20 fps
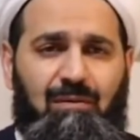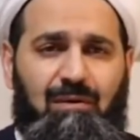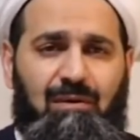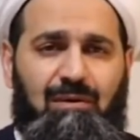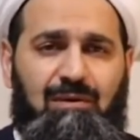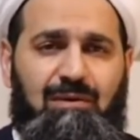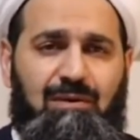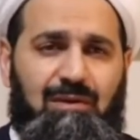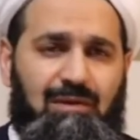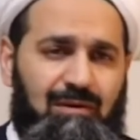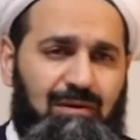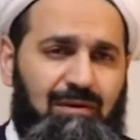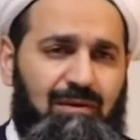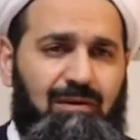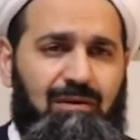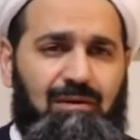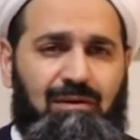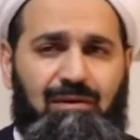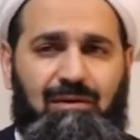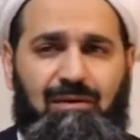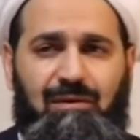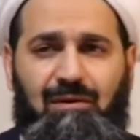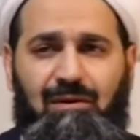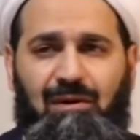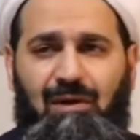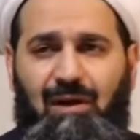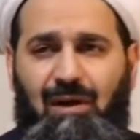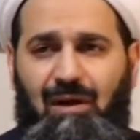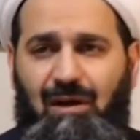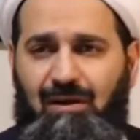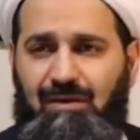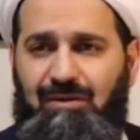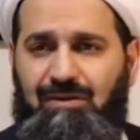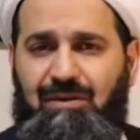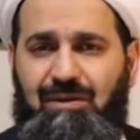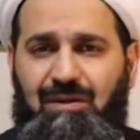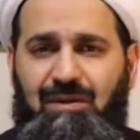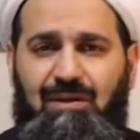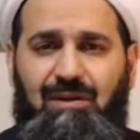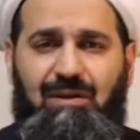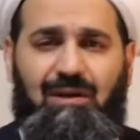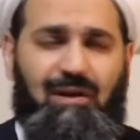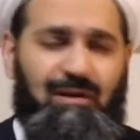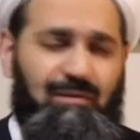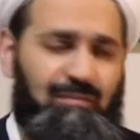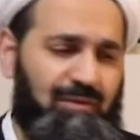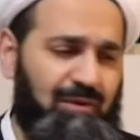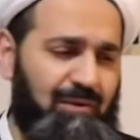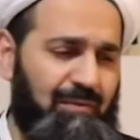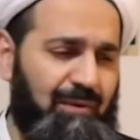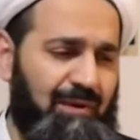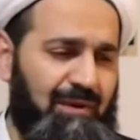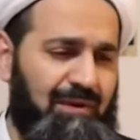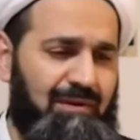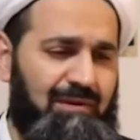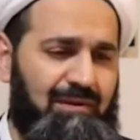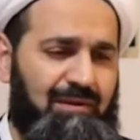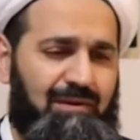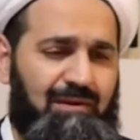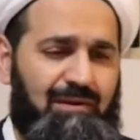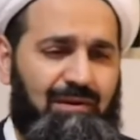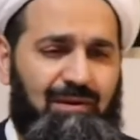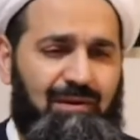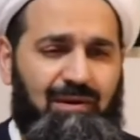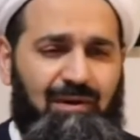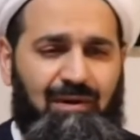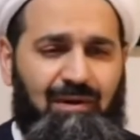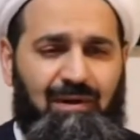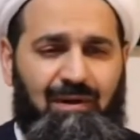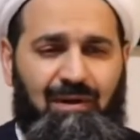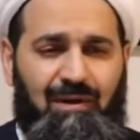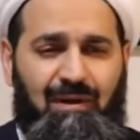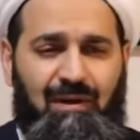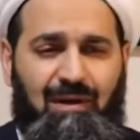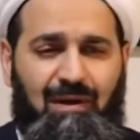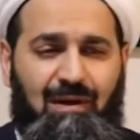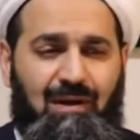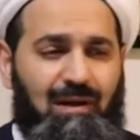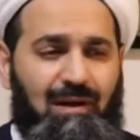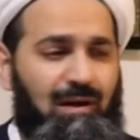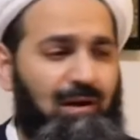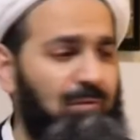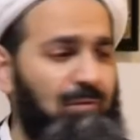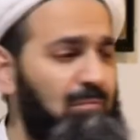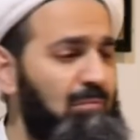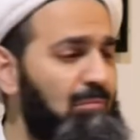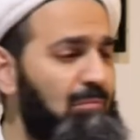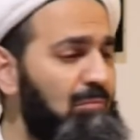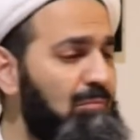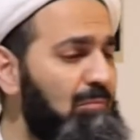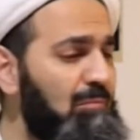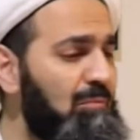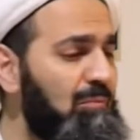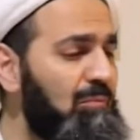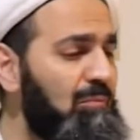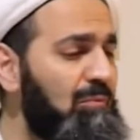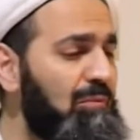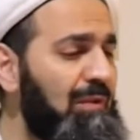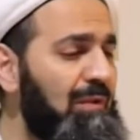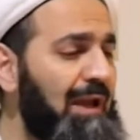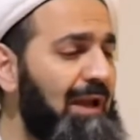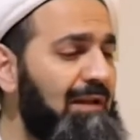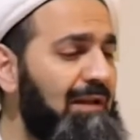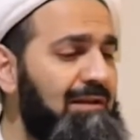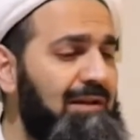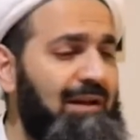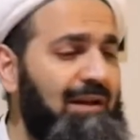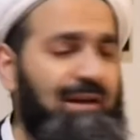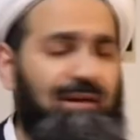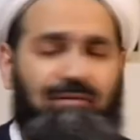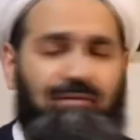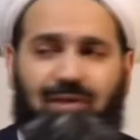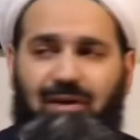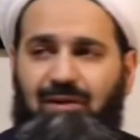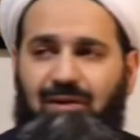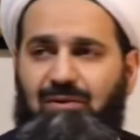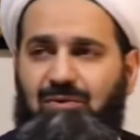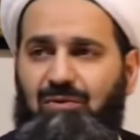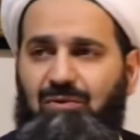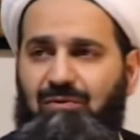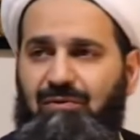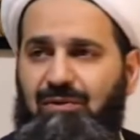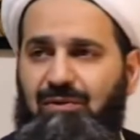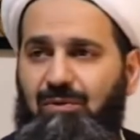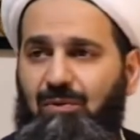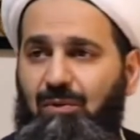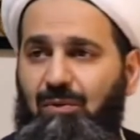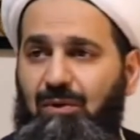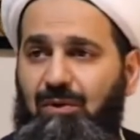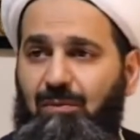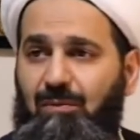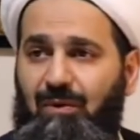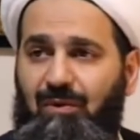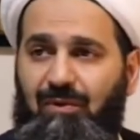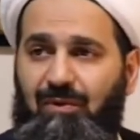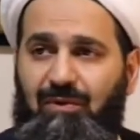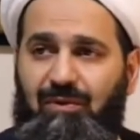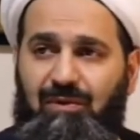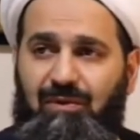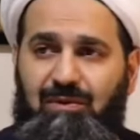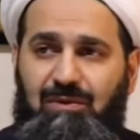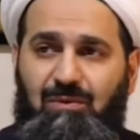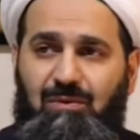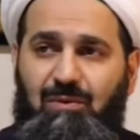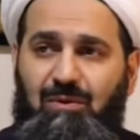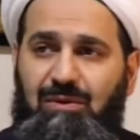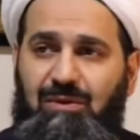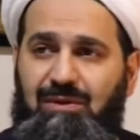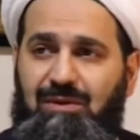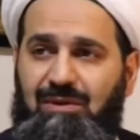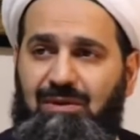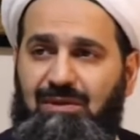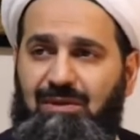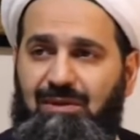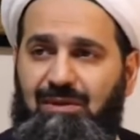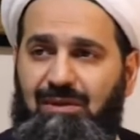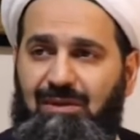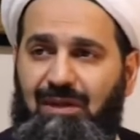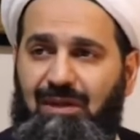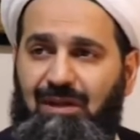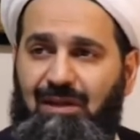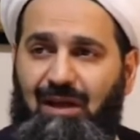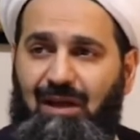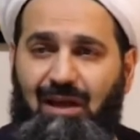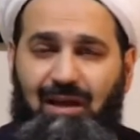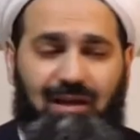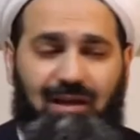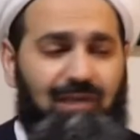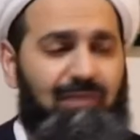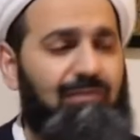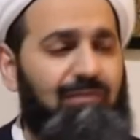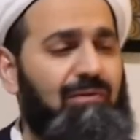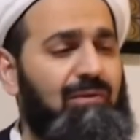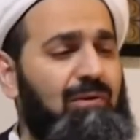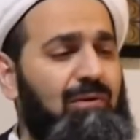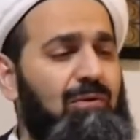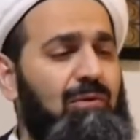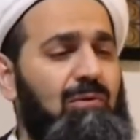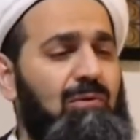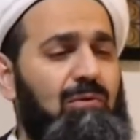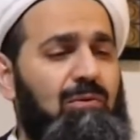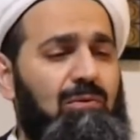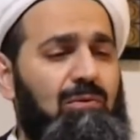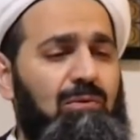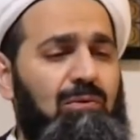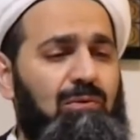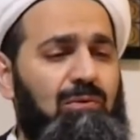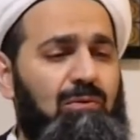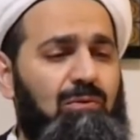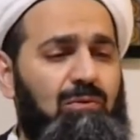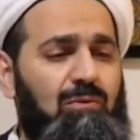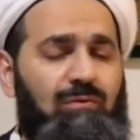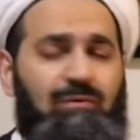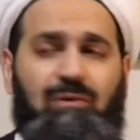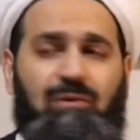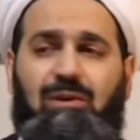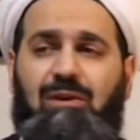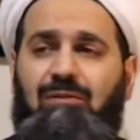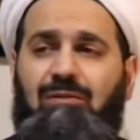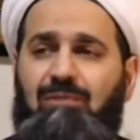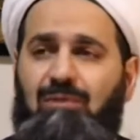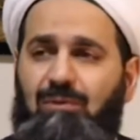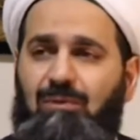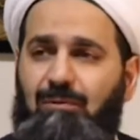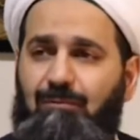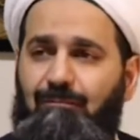sinner, asi, come repent. Come and take advantage of this holy month, this holy season that I give for you to forgive you.